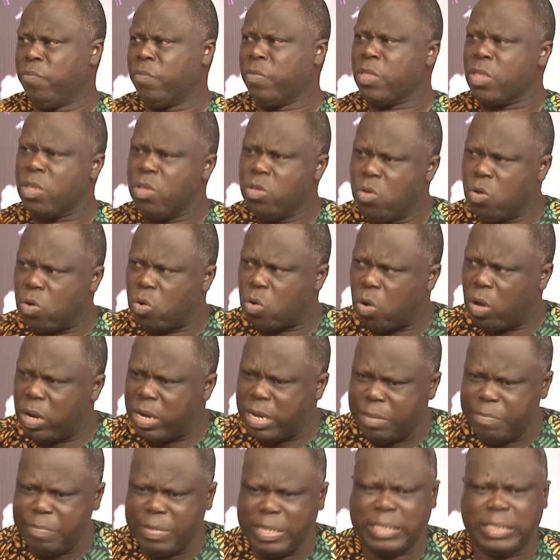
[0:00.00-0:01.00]

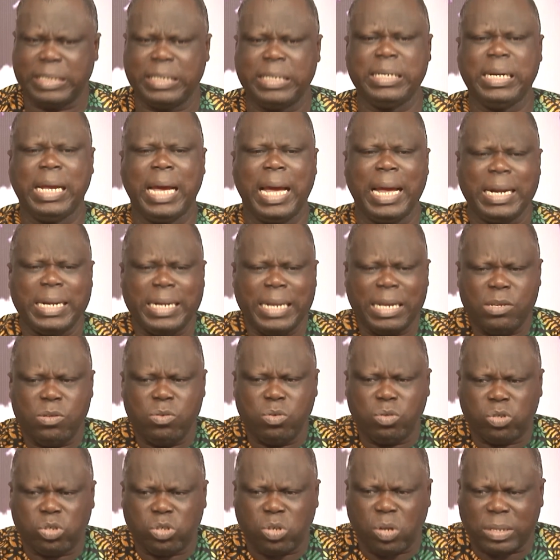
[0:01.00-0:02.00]
And then you
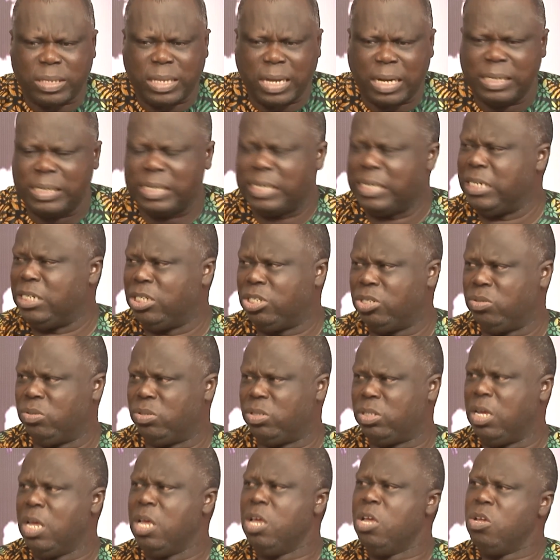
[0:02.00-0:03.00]
sort out the issues.
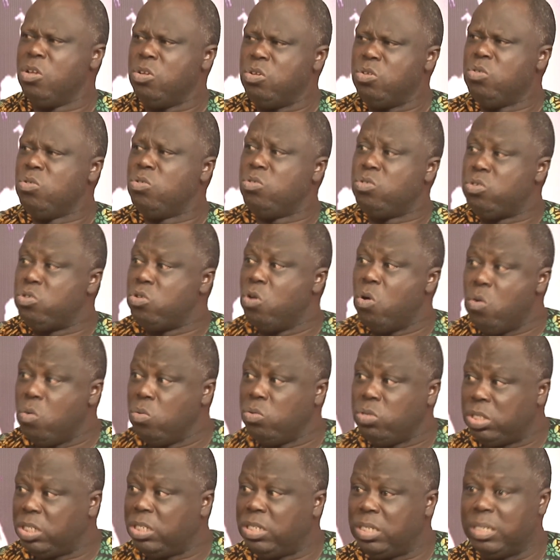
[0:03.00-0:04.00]
You
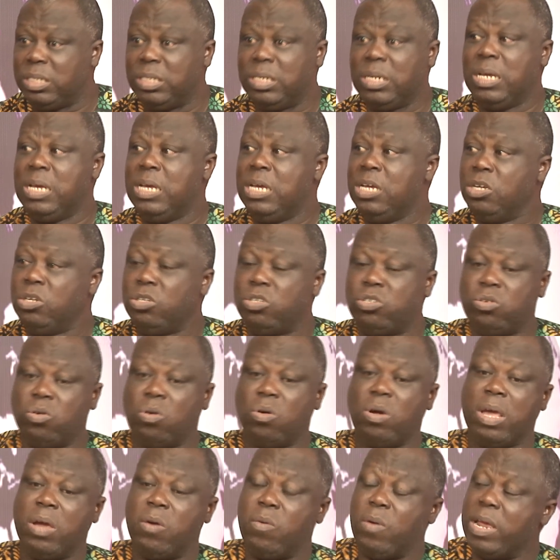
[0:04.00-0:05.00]
don't throw
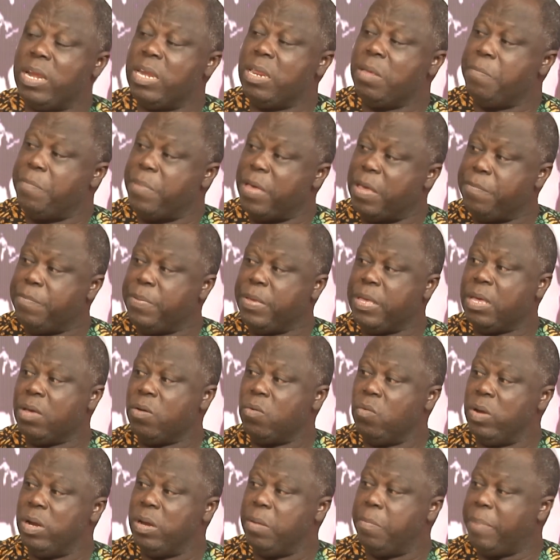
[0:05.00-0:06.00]
away the baby
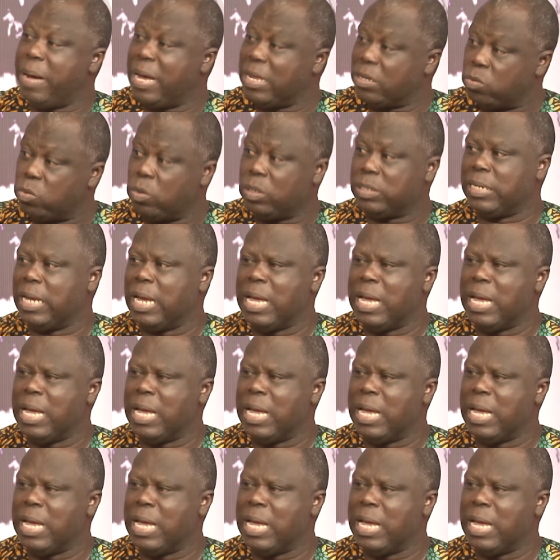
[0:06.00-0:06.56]
with the bathwater.